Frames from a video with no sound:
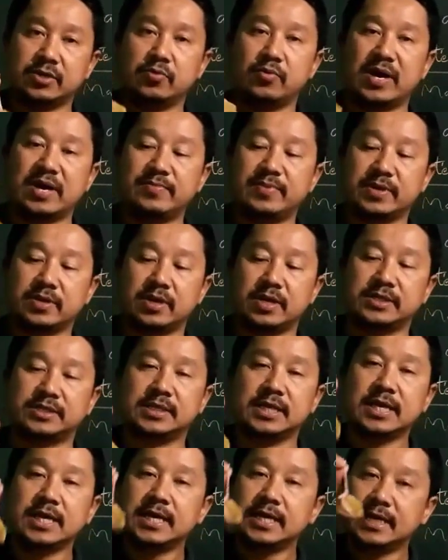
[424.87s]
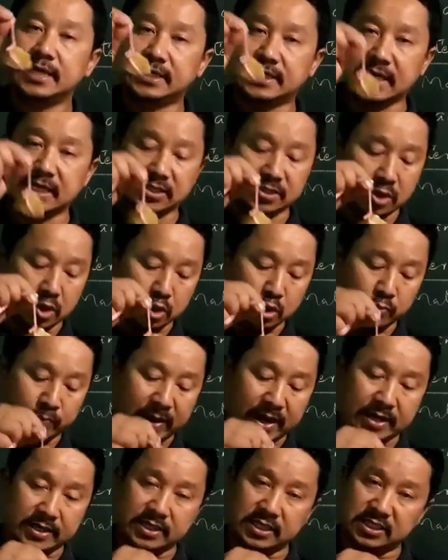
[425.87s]
Why? Because it has
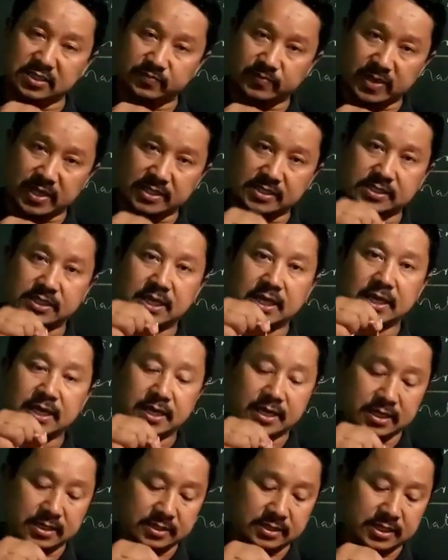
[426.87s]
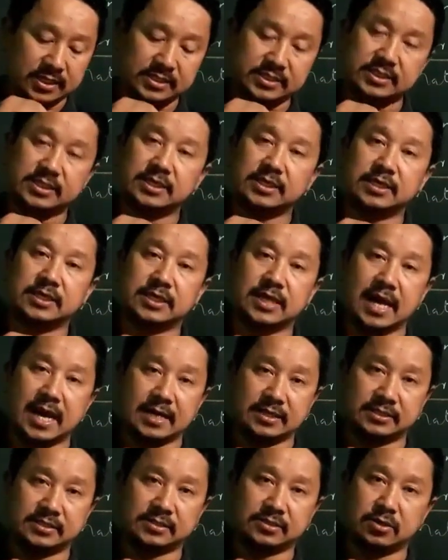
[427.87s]
occupied the space in this
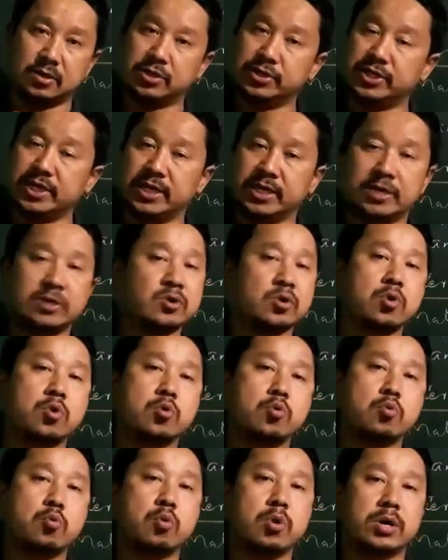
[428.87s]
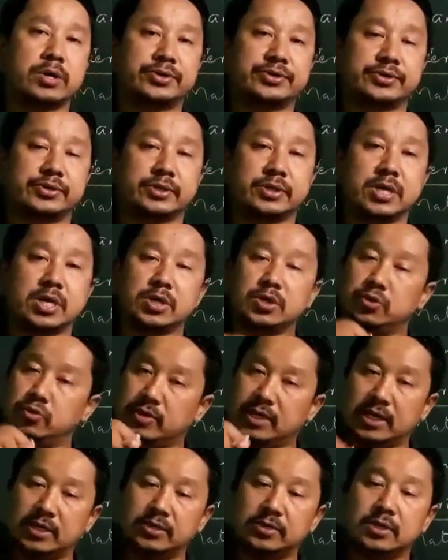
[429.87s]
glass containing water. You
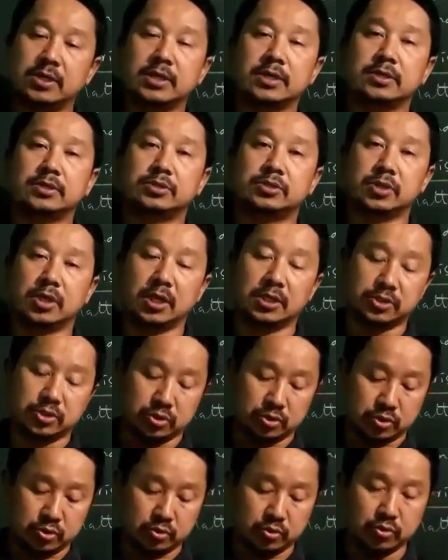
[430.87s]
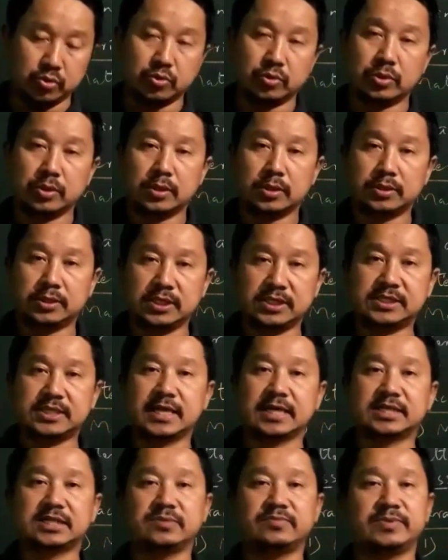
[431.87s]
can also do this
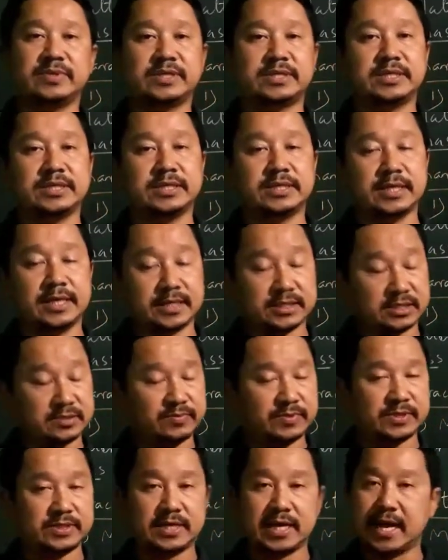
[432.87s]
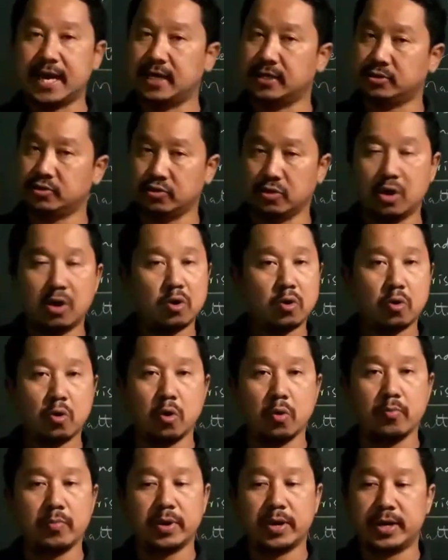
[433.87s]
activity at your home.